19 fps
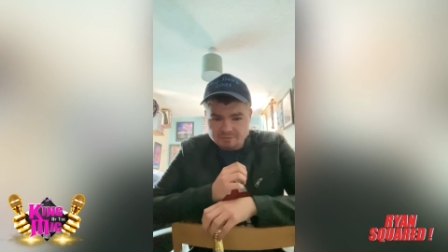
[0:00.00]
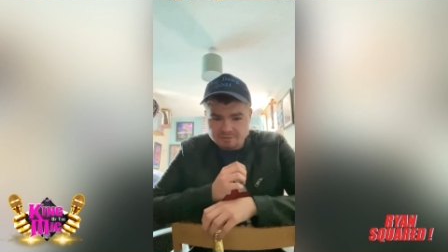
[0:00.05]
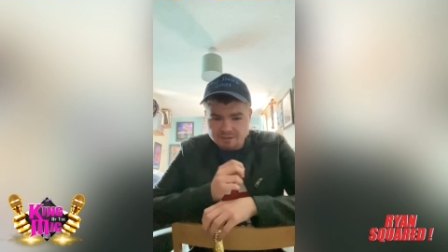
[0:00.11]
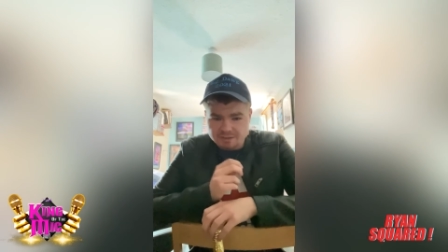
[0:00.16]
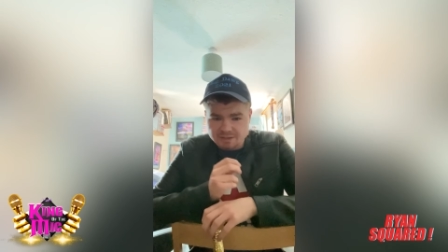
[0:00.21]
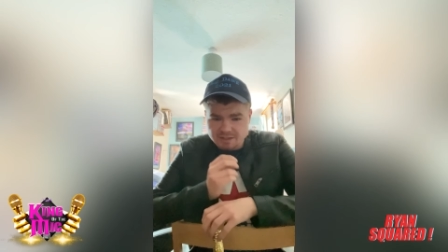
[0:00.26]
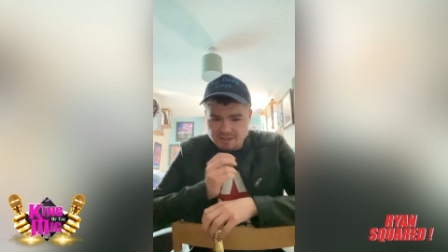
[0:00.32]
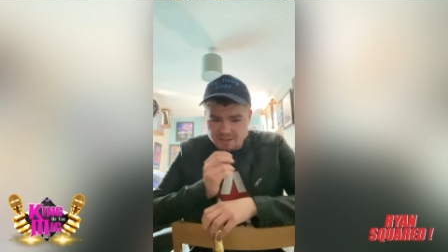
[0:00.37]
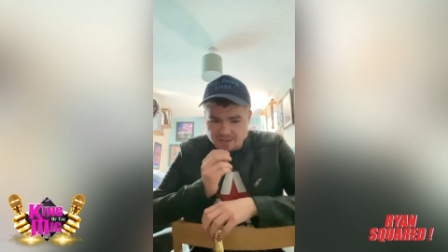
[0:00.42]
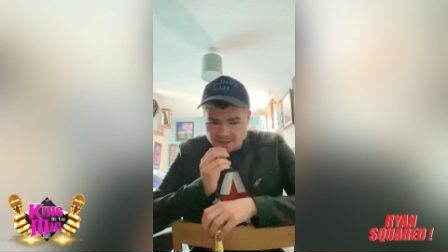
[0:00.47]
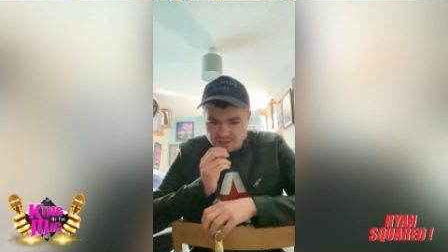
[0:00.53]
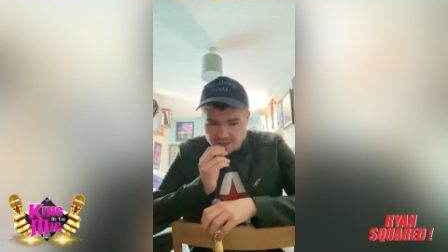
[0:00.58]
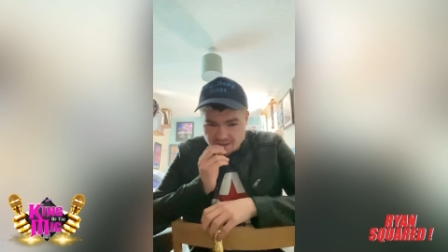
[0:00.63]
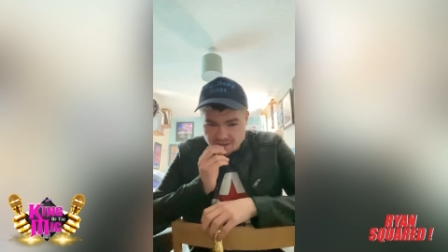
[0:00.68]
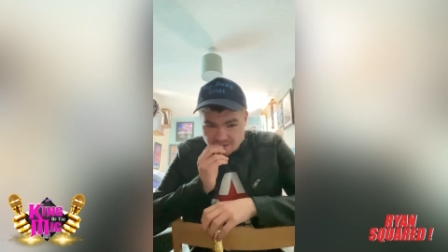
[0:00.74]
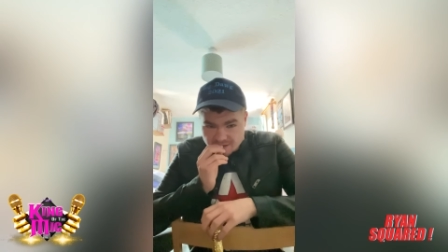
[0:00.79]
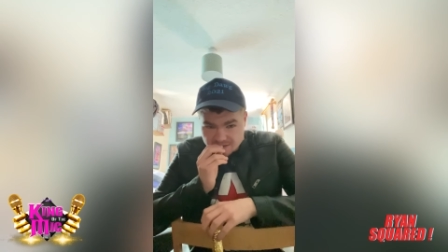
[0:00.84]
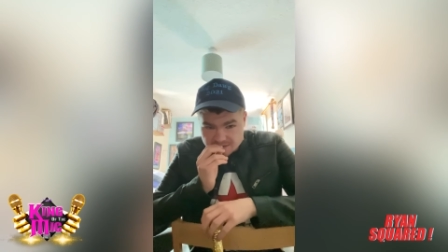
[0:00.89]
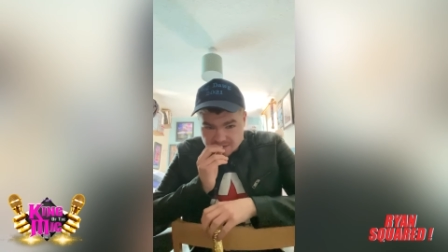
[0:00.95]
really, aren't you?
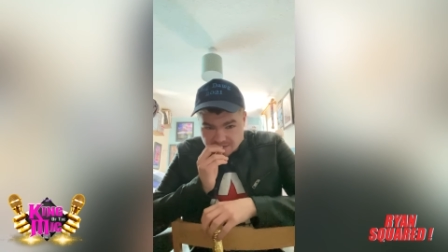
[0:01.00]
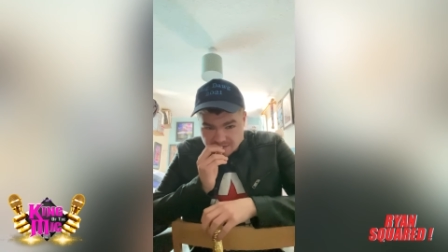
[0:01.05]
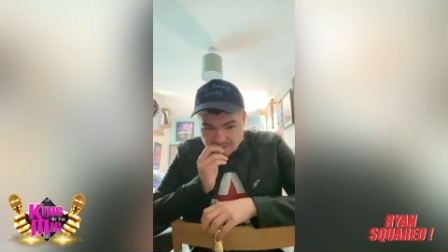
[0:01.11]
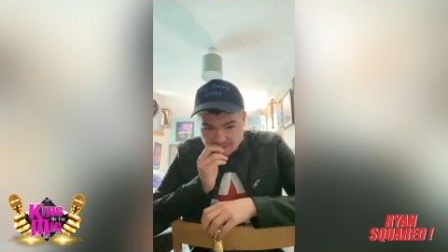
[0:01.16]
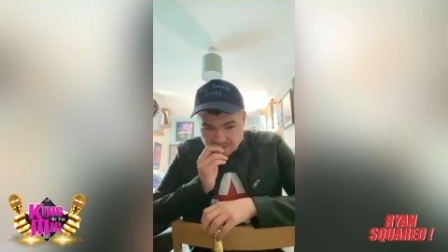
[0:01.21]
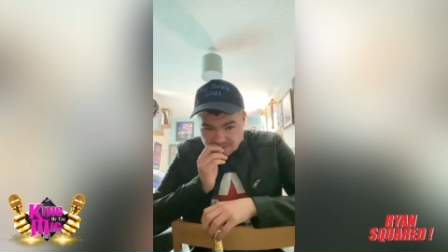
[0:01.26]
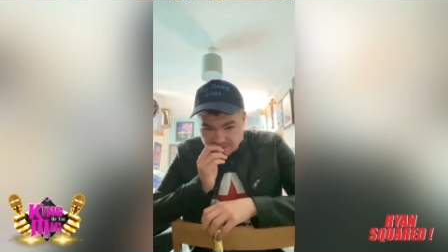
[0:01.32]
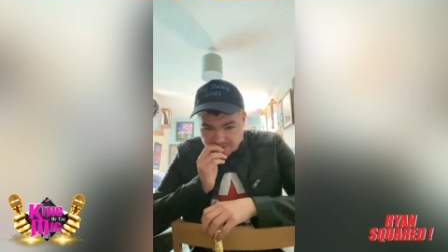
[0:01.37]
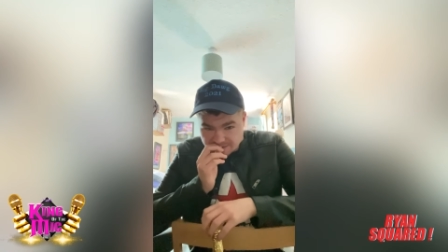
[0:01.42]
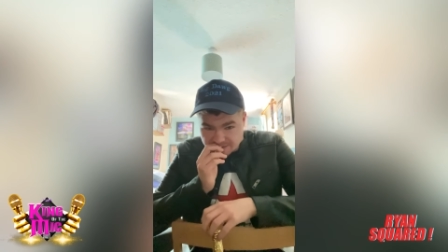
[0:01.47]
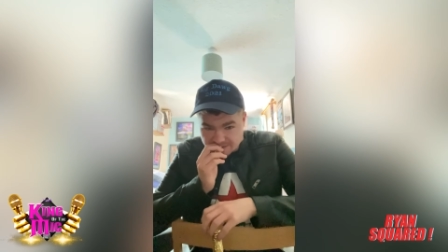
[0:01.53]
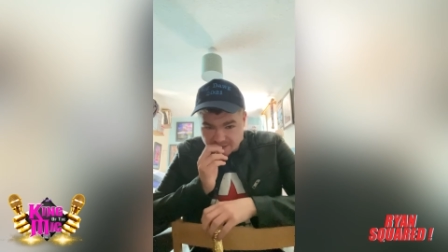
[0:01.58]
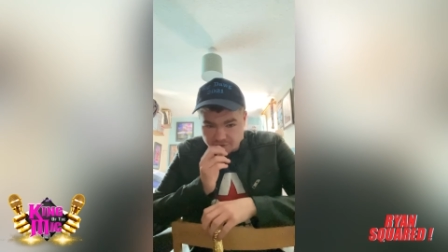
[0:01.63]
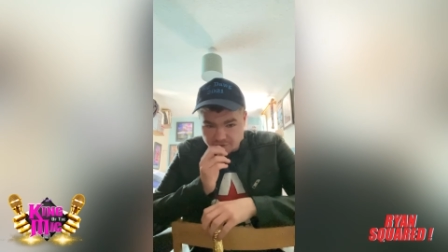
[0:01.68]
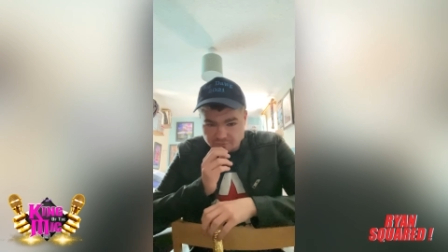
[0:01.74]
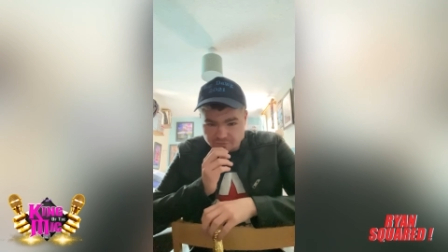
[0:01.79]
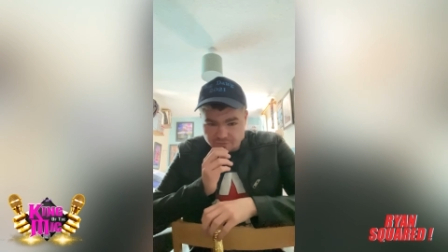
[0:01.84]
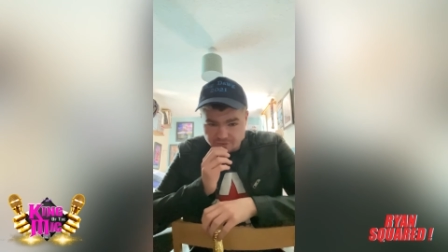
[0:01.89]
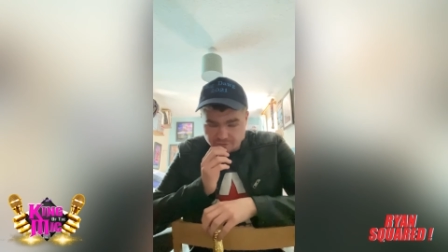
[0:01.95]
You ain't got
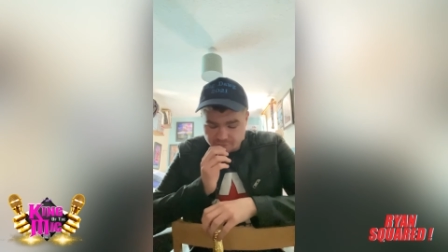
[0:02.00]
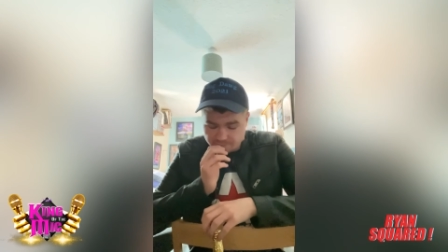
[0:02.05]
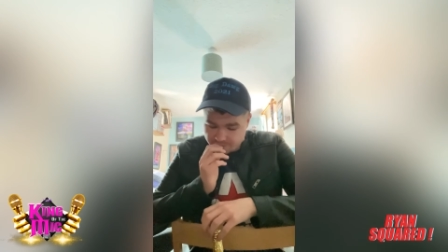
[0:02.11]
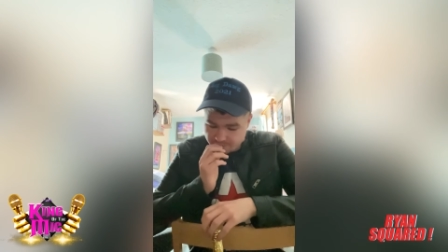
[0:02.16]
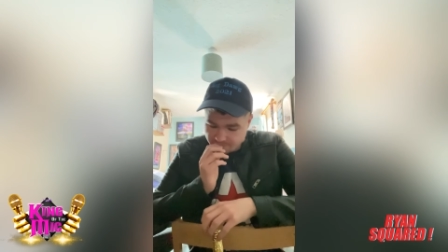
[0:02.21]
nothing on me,